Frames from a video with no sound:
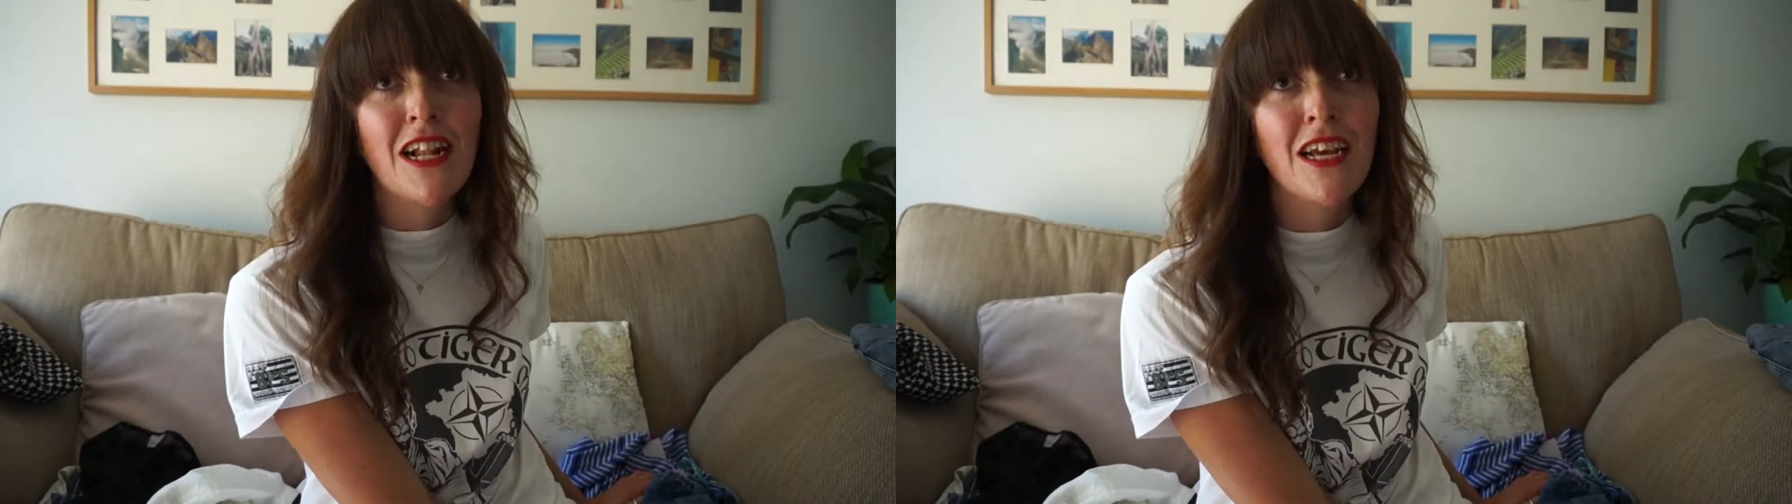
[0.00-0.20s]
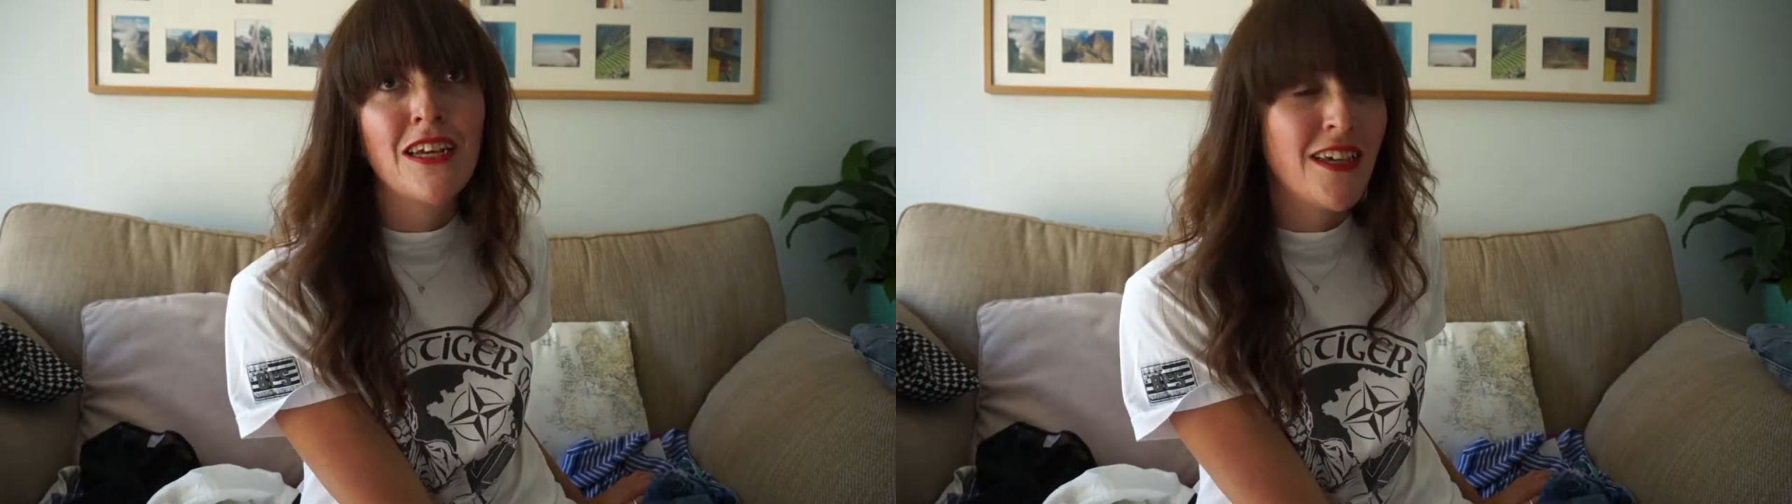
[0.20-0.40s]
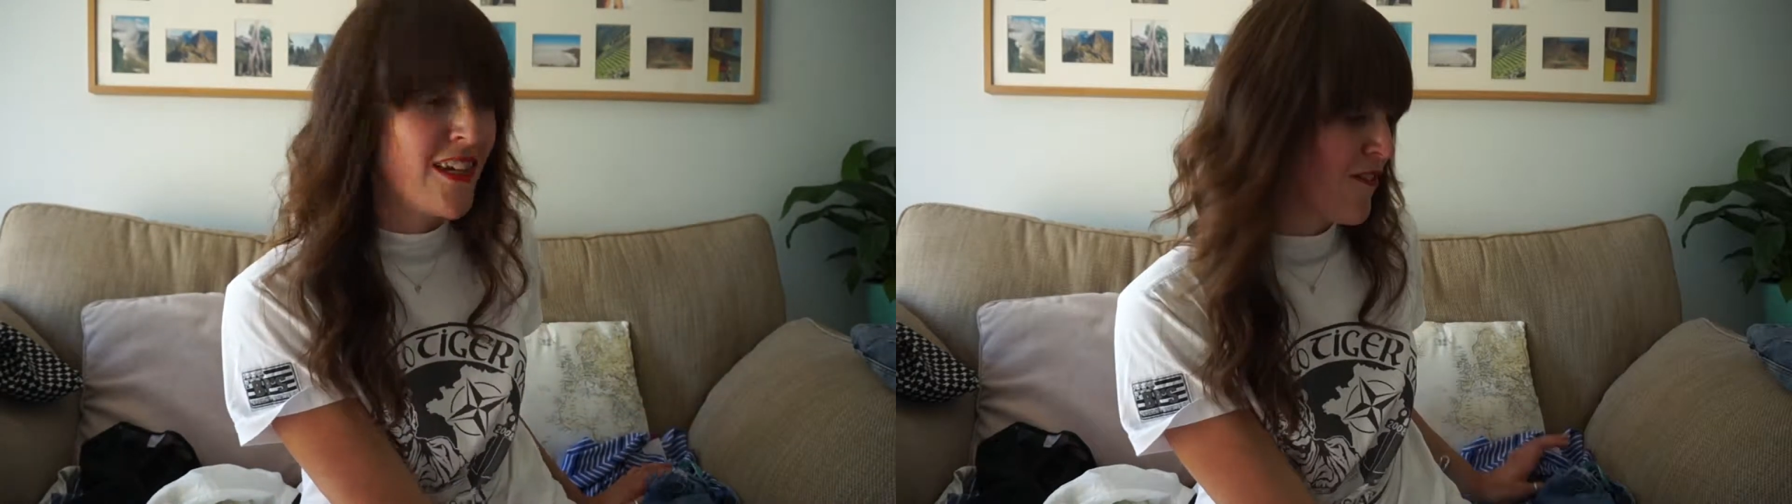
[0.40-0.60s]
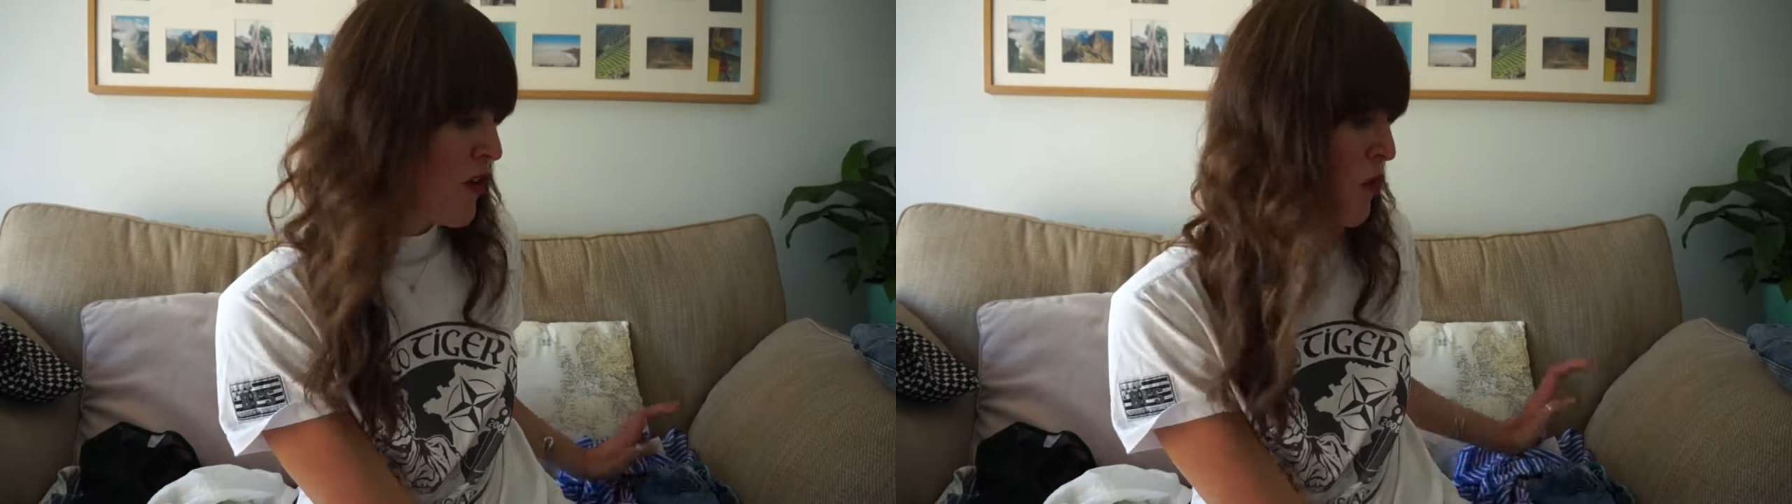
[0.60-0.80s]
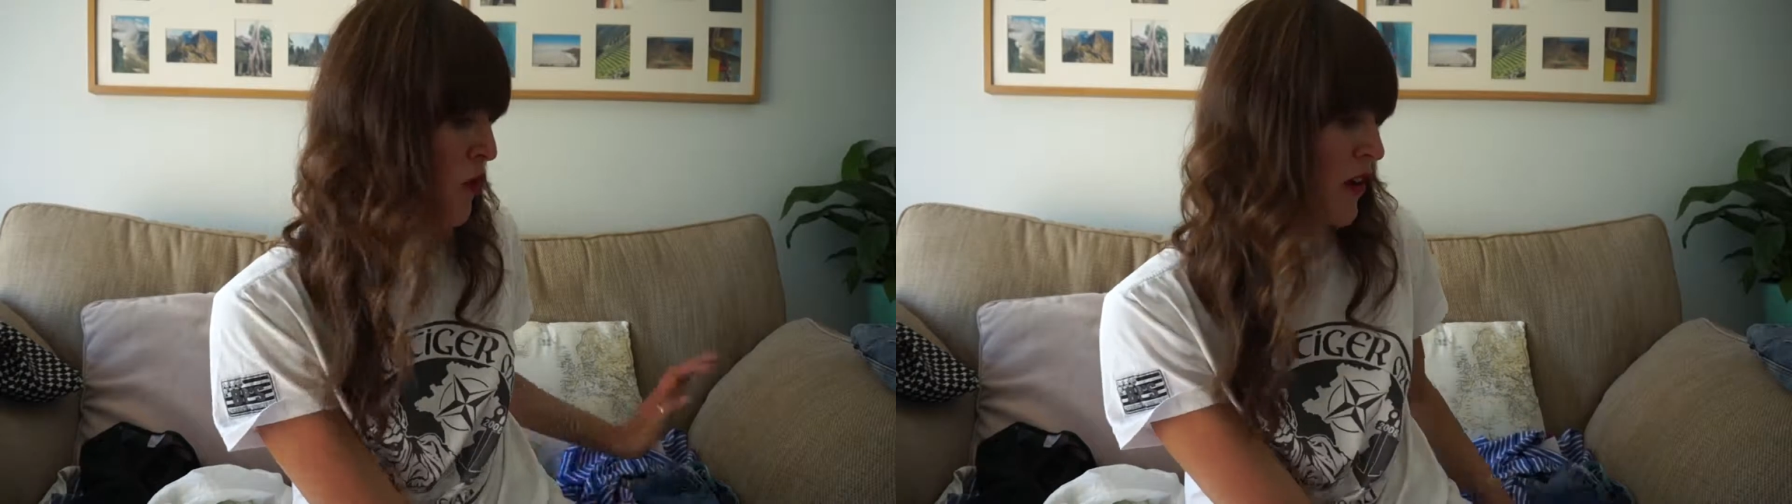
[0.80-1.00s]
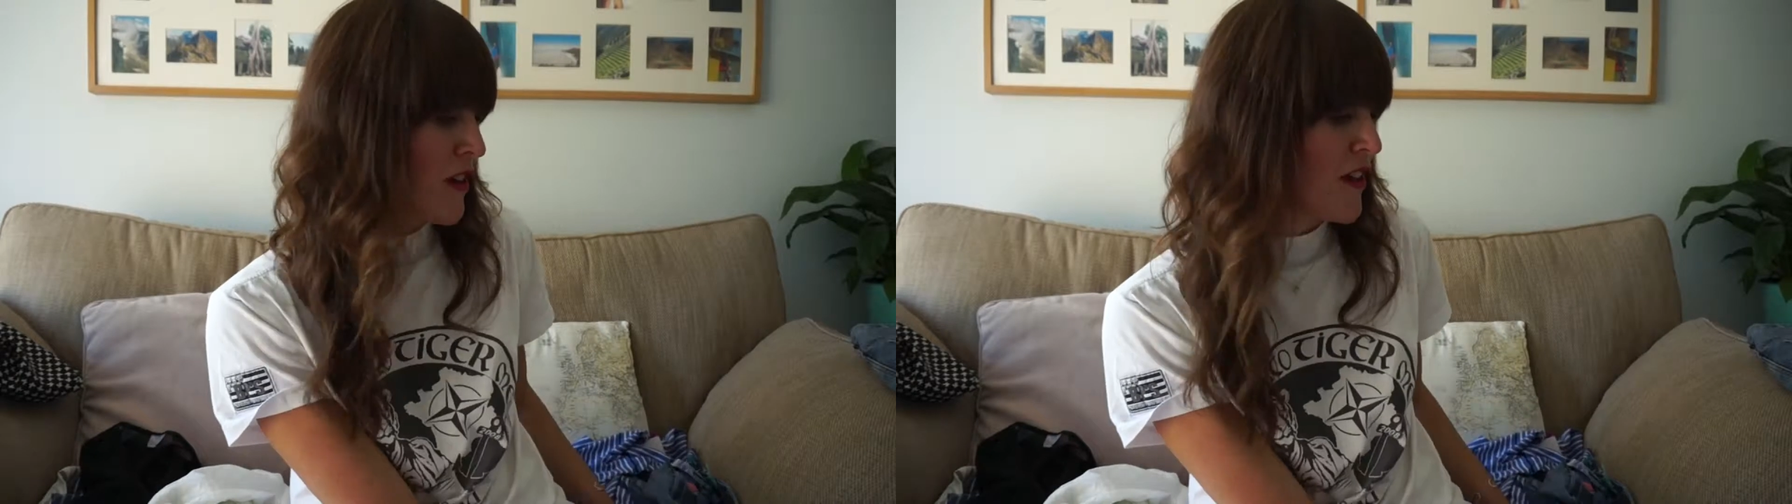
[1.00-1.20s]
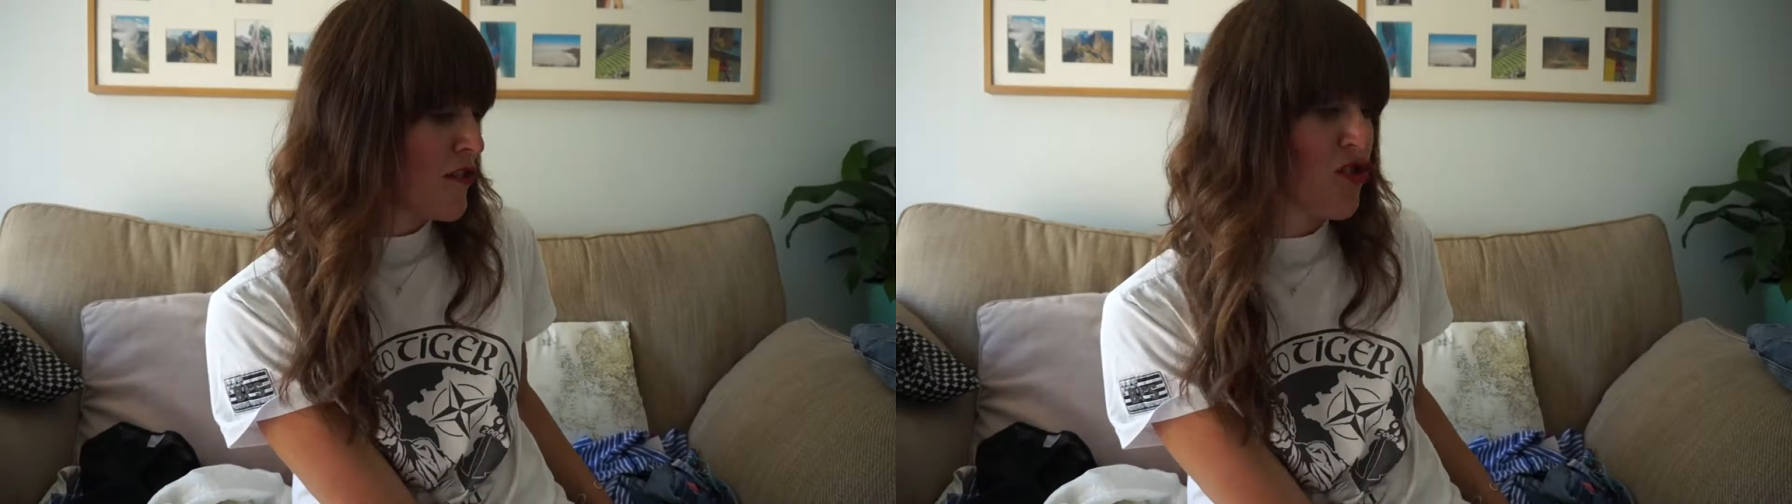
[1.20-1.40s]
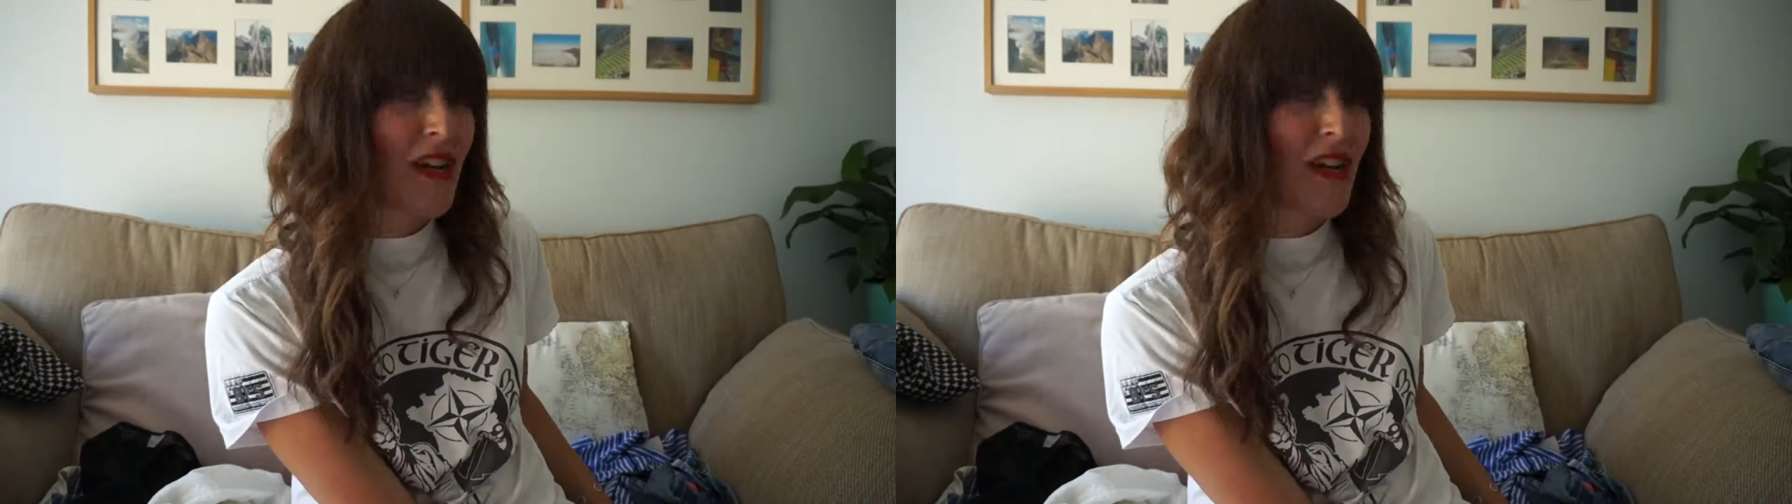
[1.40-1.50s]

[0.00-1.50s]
of clothing and I've got 1